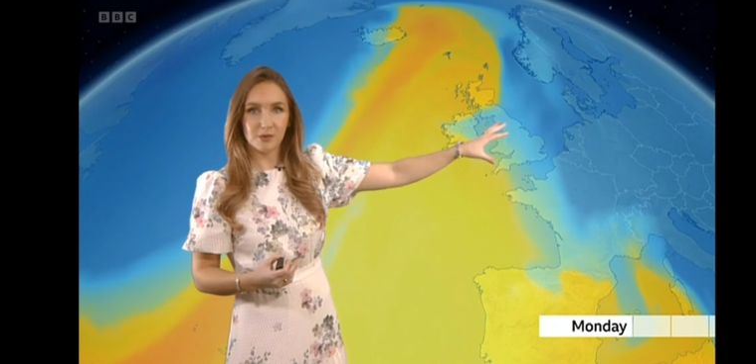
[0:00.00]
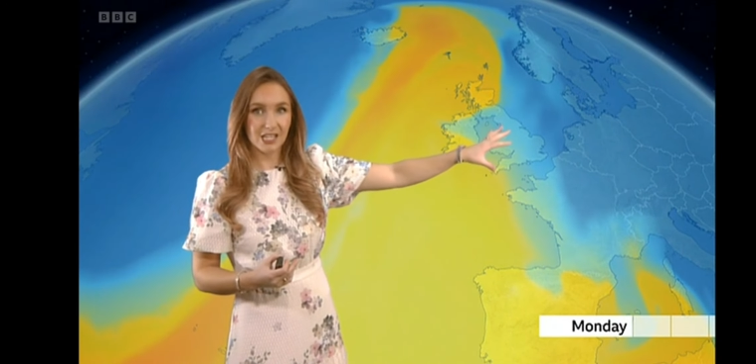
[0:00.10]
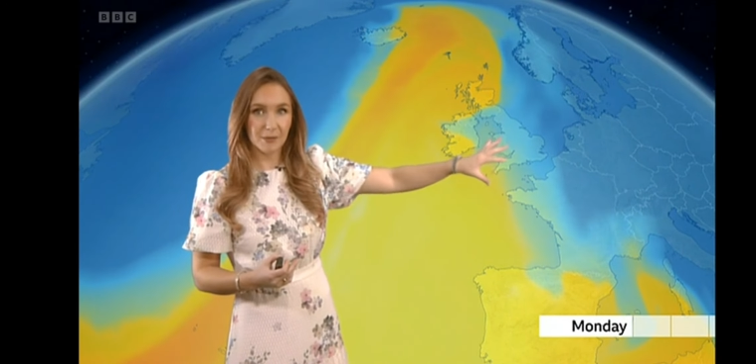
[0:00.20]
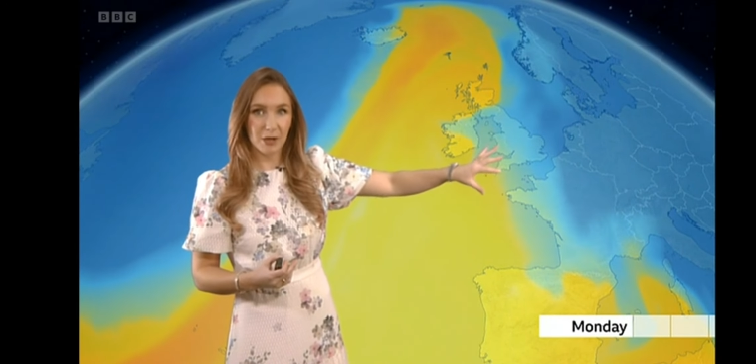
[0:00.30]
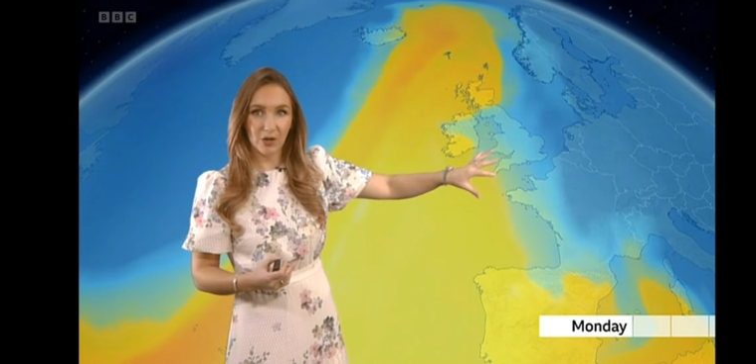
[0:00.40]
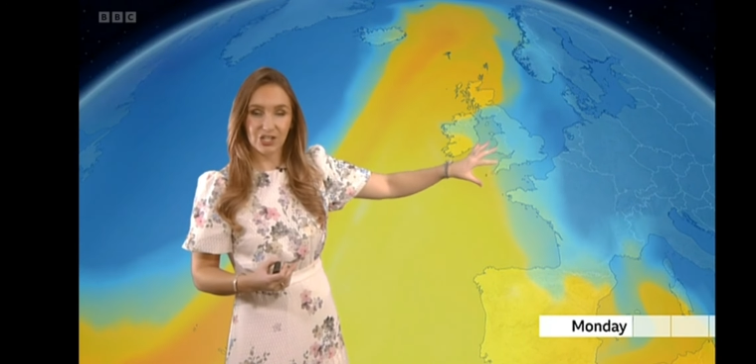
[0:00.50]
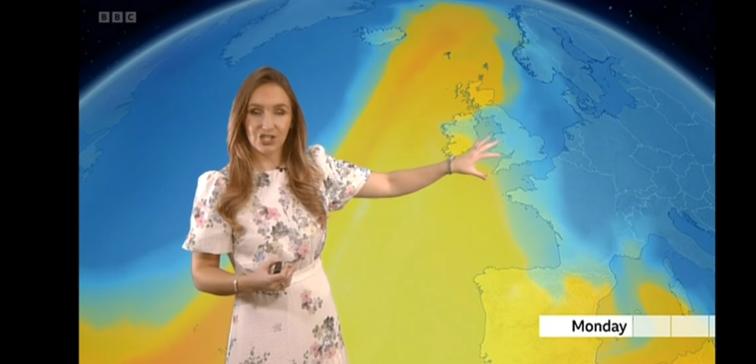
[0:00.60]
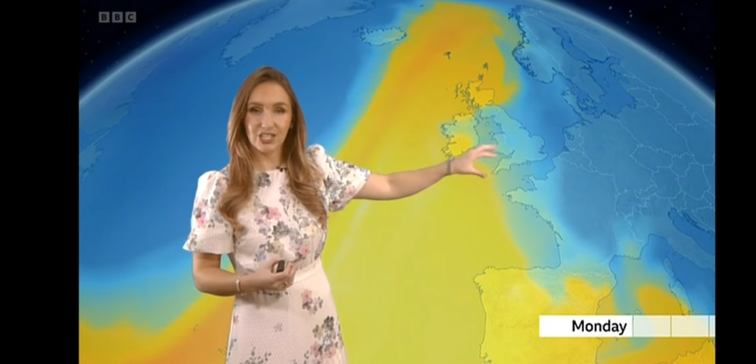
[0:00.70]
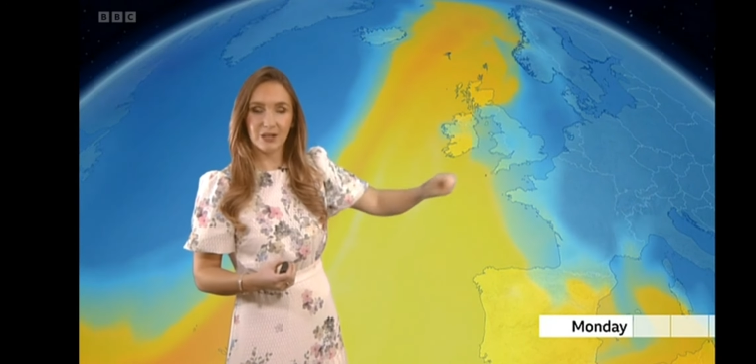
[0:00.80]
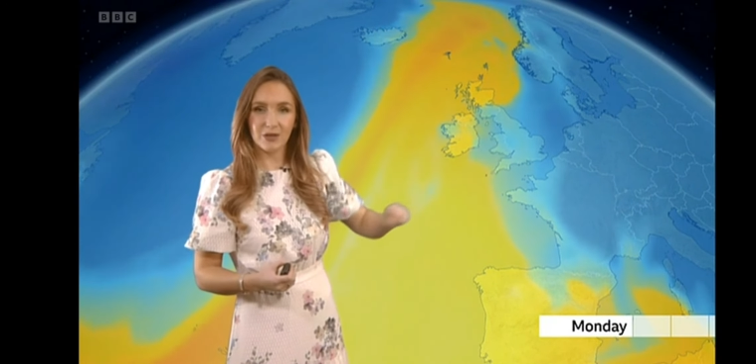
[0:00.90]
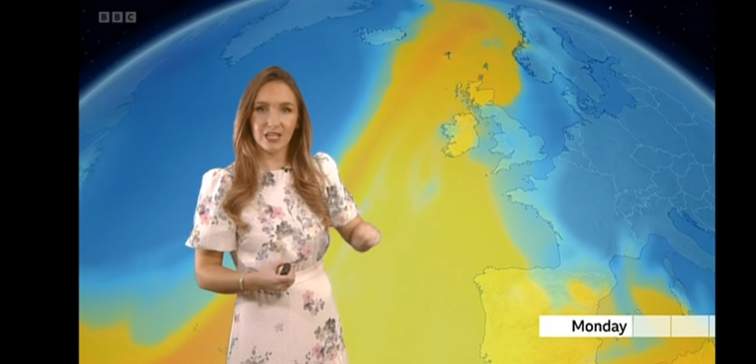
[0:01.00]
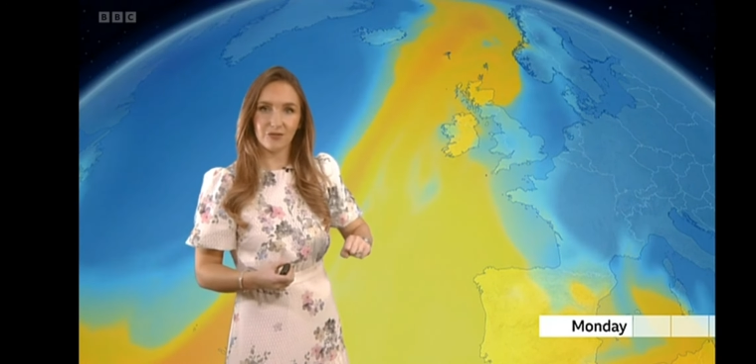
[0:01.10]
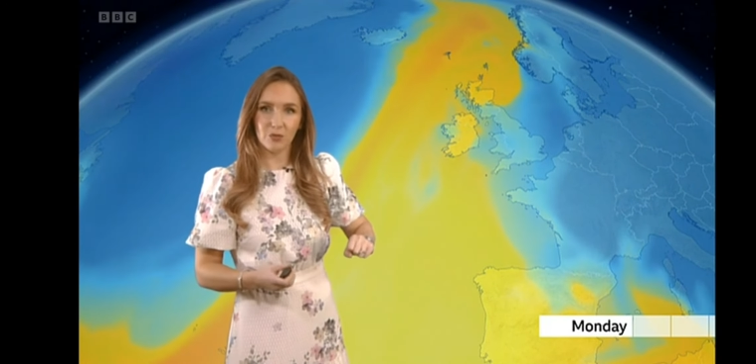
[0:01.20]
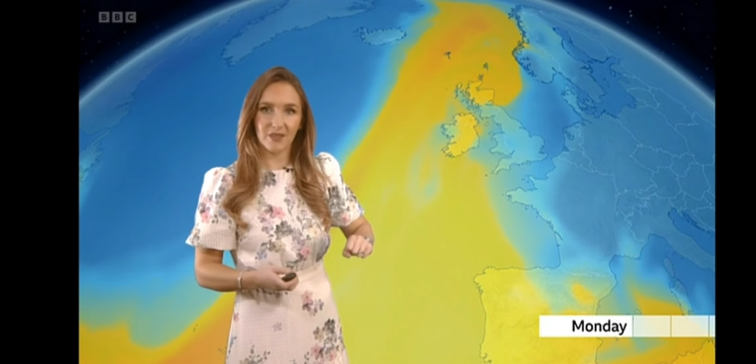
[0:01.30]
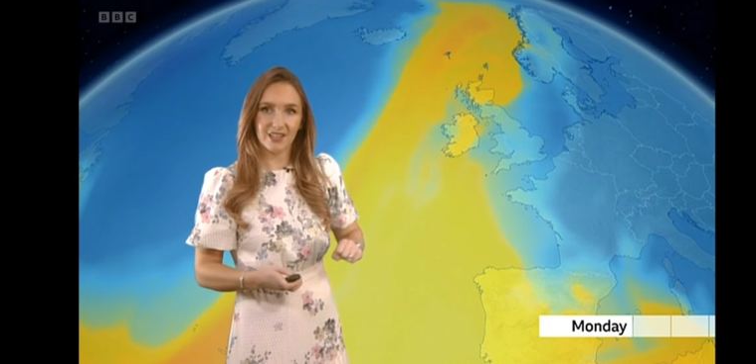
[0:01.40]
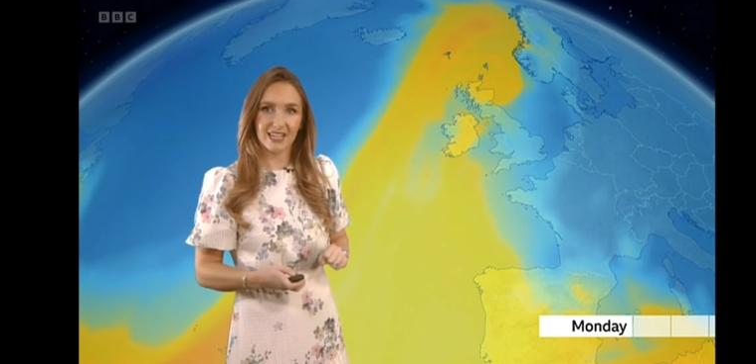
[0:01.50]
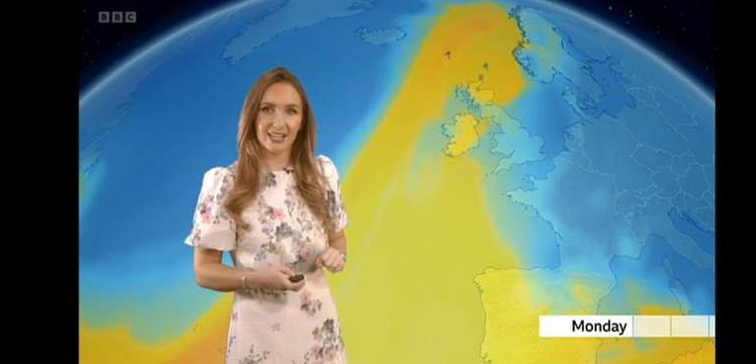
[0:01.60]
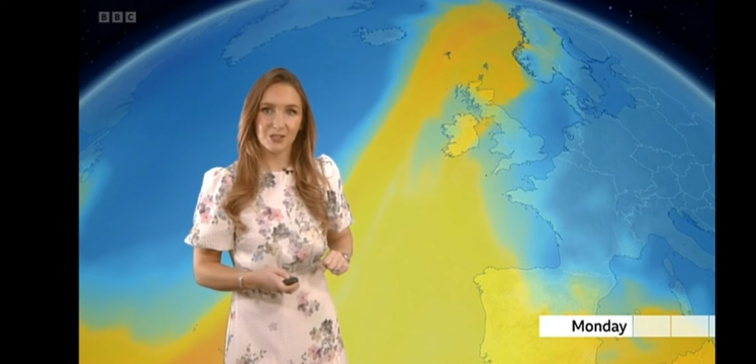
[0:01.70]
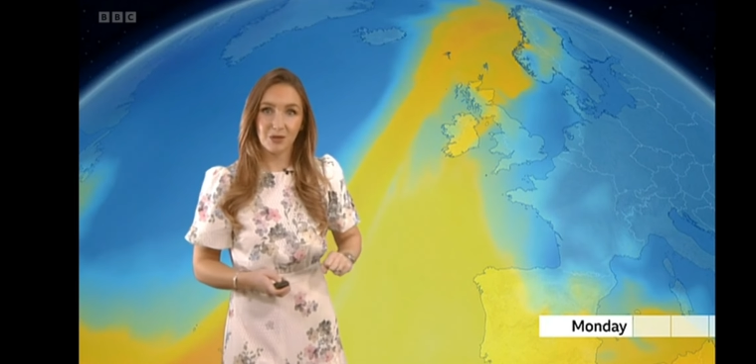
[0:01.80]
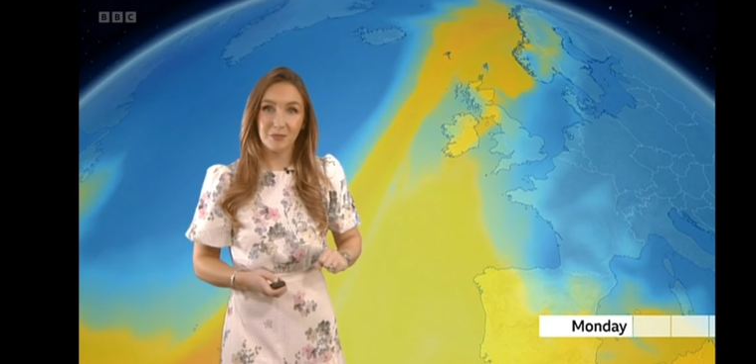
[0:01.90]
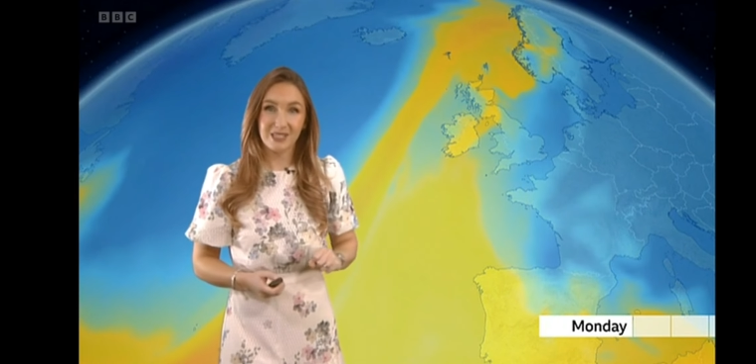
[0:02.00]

so it's going to be quite a chilly week of weather next week,